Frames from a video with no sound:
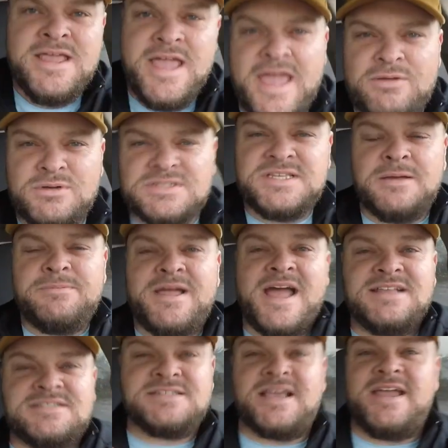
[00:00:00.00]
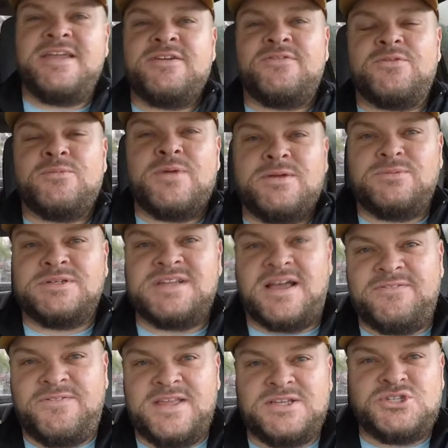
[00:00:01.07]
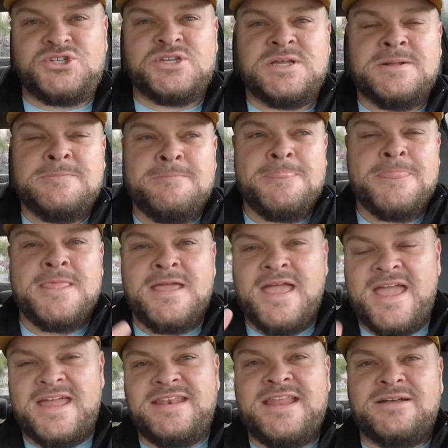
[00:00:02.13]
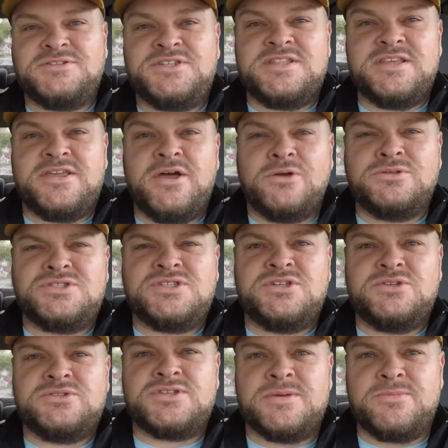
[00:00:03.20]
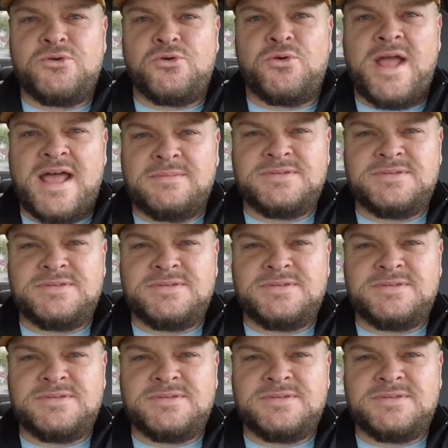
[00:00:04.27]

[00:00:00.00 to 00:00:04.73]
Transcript: Hey, what's up guys? Ty here from Redwood.Fish. Heading out to the coast to do some crab